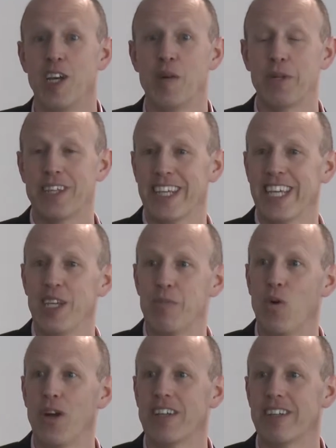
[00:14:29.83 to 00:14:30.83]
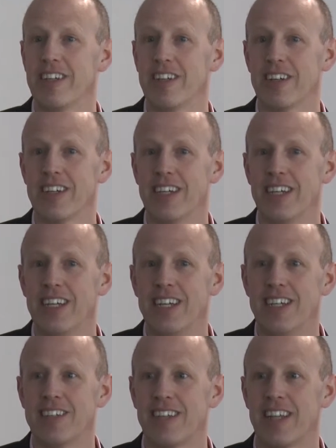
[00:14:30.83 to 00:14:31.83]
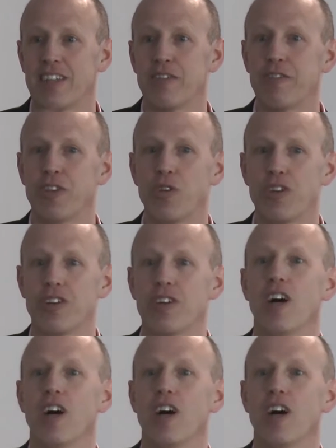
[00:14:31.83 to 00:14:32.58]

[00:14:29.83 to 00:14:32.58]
But the key point here is that the future